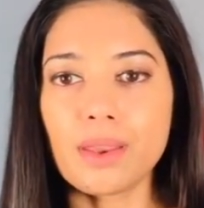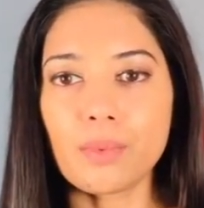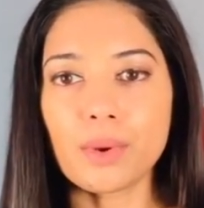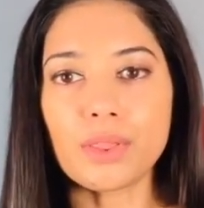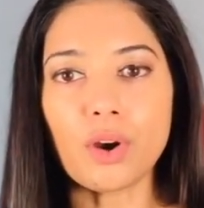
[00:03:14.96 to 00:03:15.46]

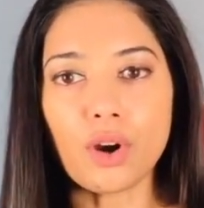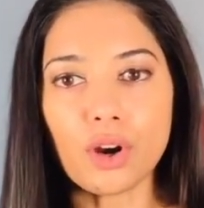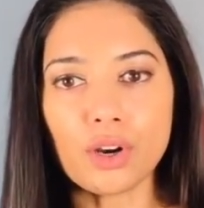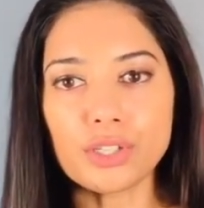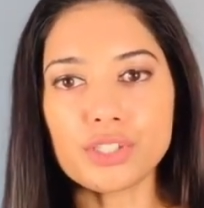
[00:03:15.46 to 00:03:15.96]
with
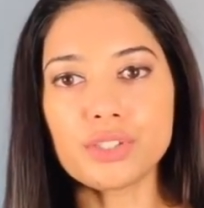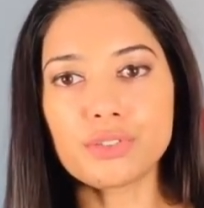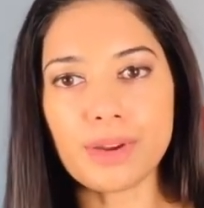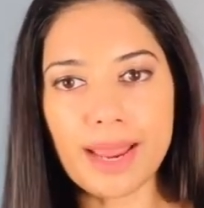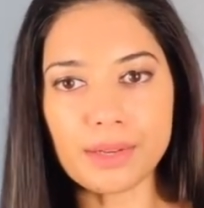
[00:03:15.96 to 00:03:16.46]
harsh
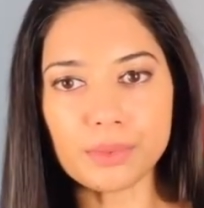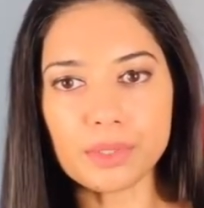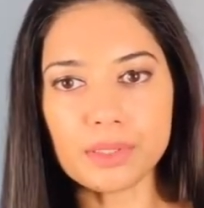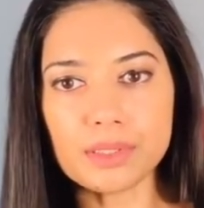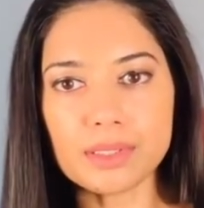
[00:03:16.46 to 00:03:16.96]

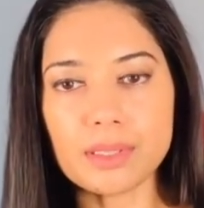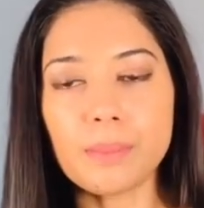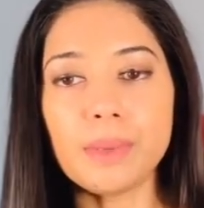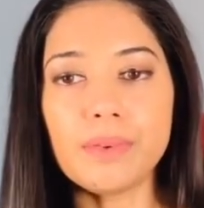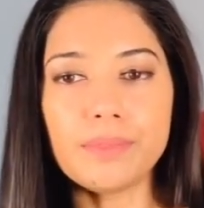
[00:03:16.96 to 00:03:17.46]
granules.
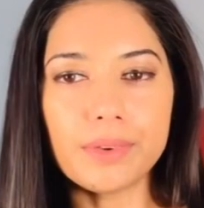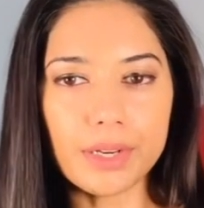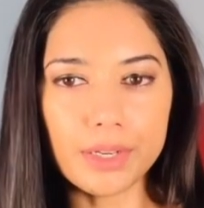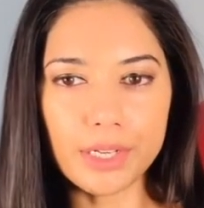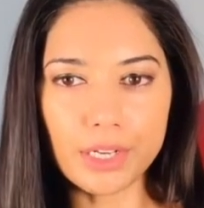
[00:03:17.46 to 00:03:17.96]
Be
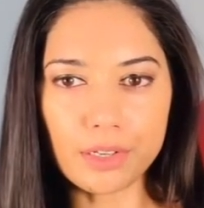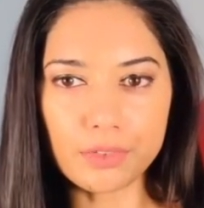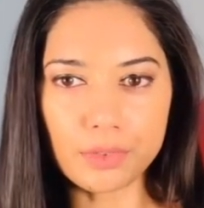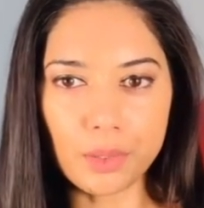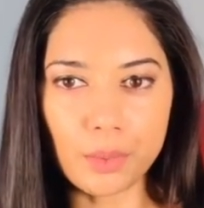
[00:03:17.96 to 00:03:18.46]
very
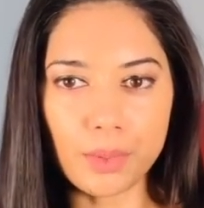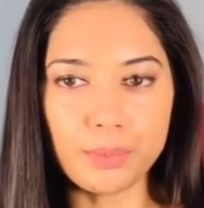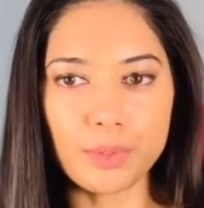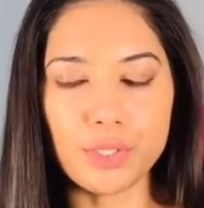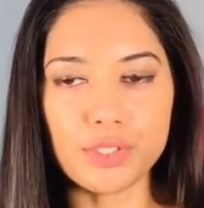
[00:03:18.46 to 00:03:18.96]
careful when
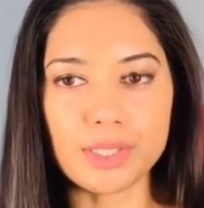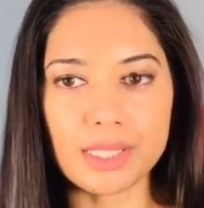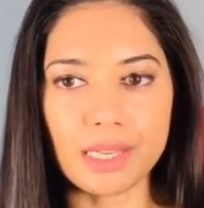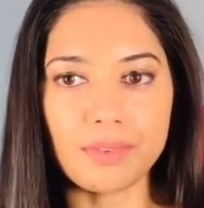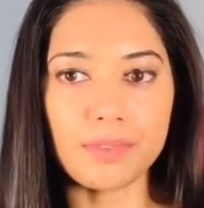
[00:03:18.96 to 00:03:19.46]

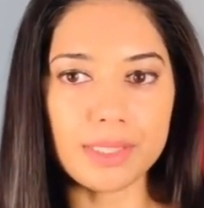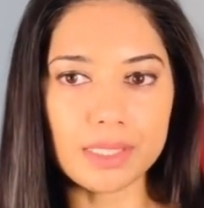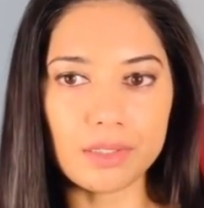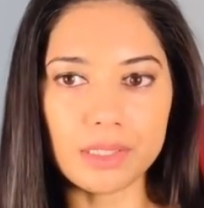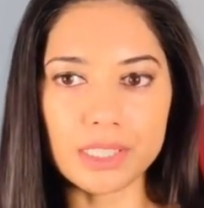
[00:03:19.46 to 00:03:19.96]
purchasing
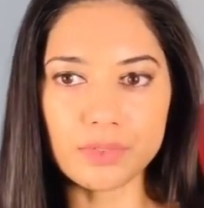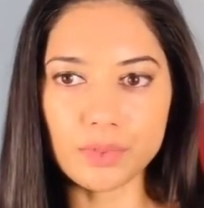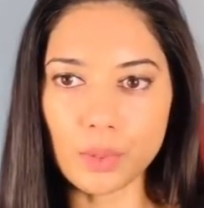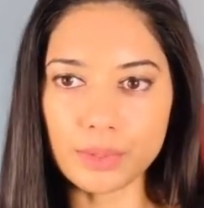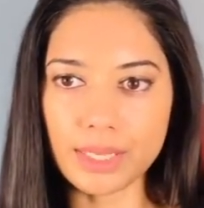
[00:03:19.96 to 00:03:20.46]
physical
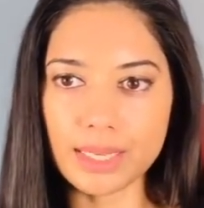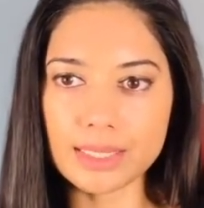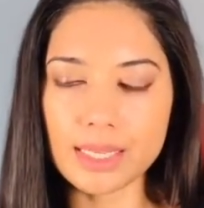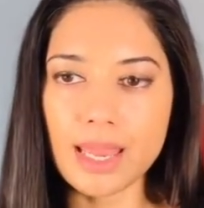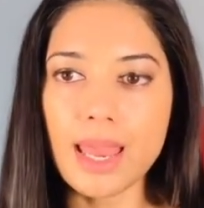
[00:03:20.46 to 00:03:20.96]

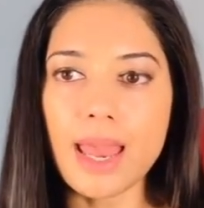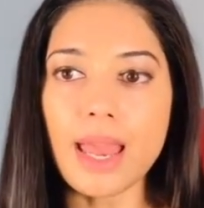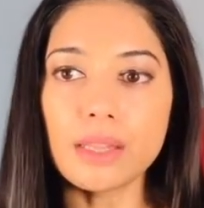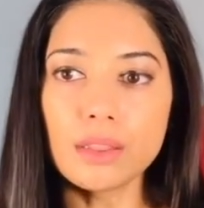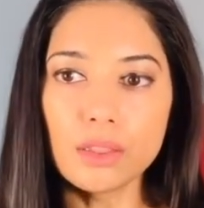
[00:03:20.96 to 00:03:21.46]
exfoliant
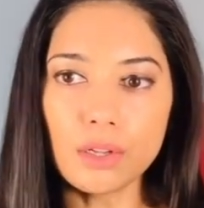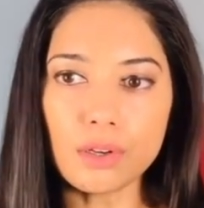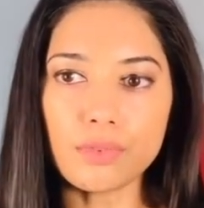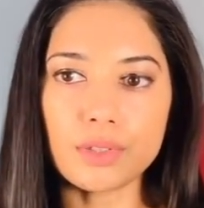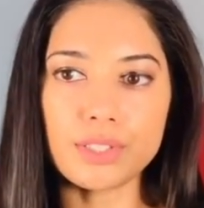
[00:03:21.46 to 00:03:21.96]
and
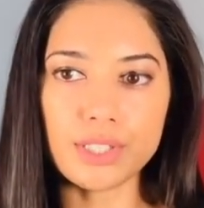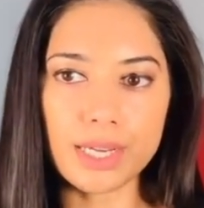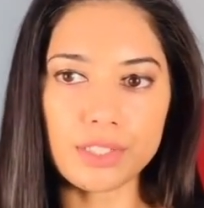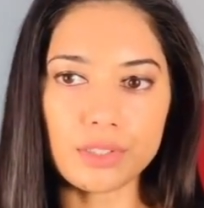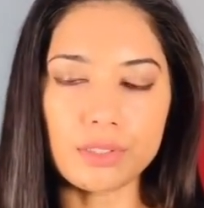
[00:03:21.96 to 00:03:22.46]
look for
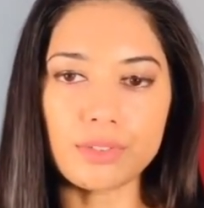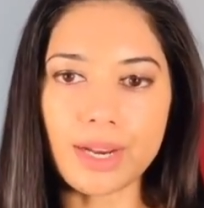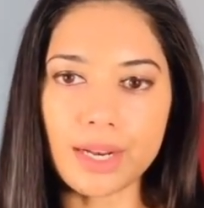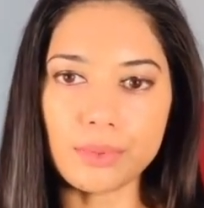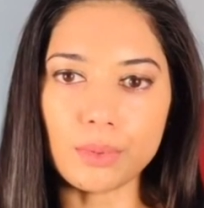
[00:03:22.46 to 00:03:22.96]
gentle
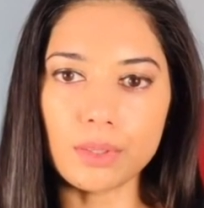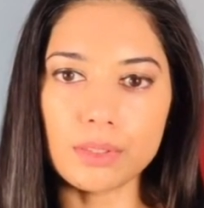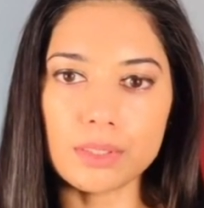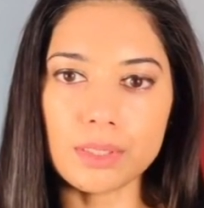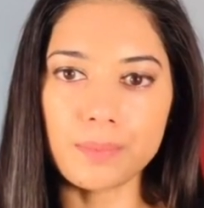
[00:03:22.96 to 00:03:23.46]

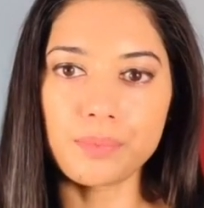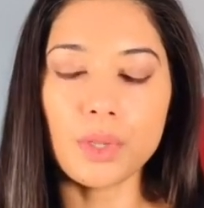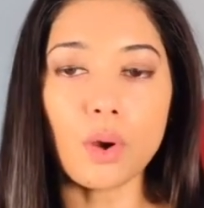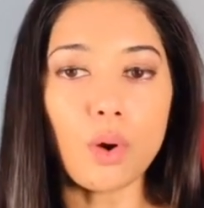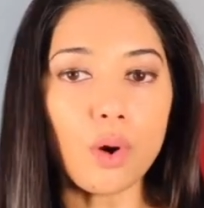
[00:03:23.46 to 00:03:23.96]
granules.
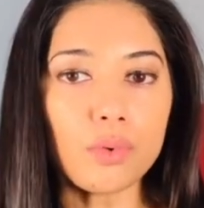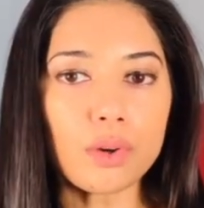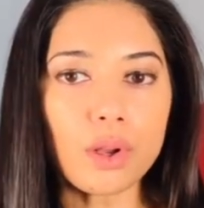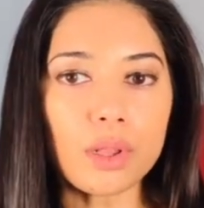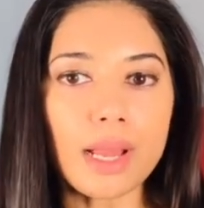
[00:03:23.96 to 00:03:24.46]

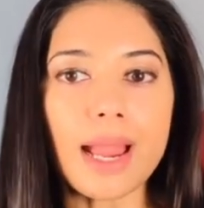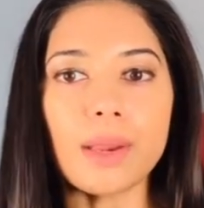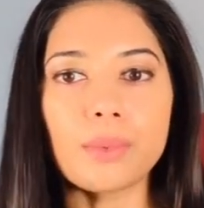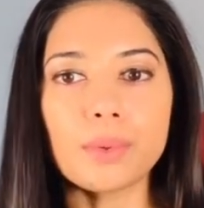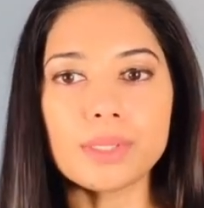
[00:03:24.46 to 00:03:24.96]
Overall, I
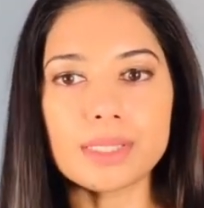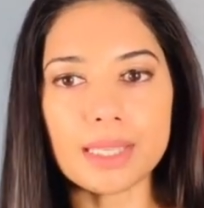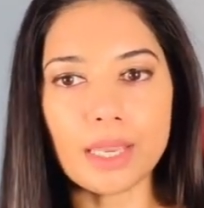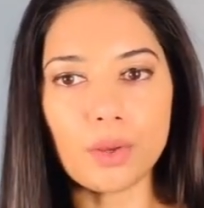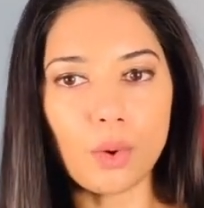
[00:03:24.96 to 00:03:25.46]
would
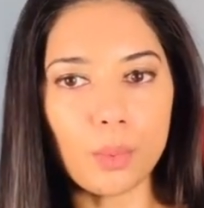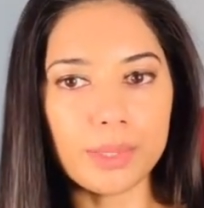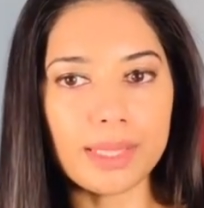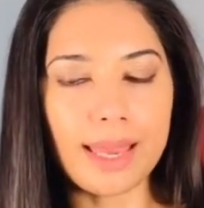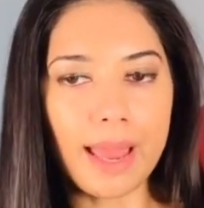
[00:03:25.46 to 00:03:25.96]
say go
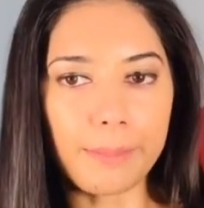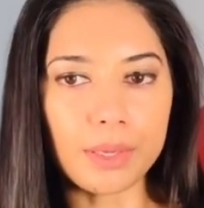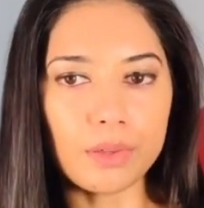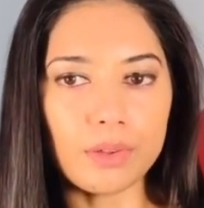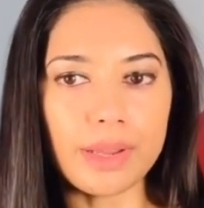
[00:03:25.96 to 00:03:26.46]
with
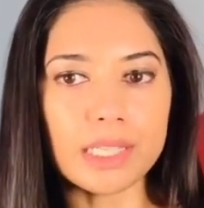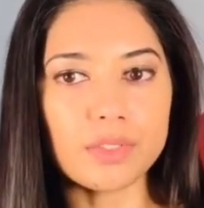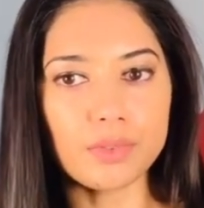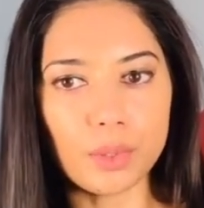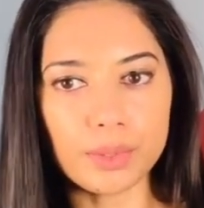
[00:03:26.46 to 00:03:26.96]
chemical
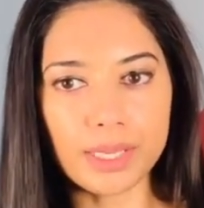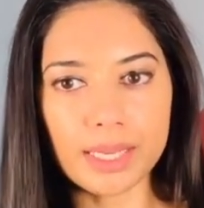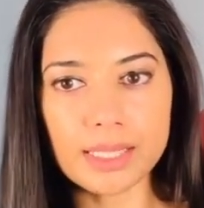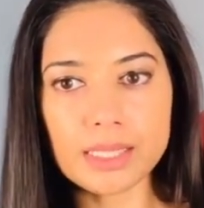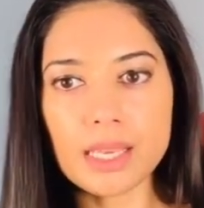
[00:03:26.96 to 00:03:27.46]

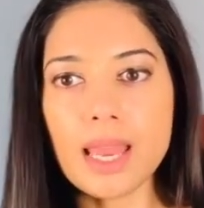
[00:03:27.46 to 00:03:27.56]
exfoliant,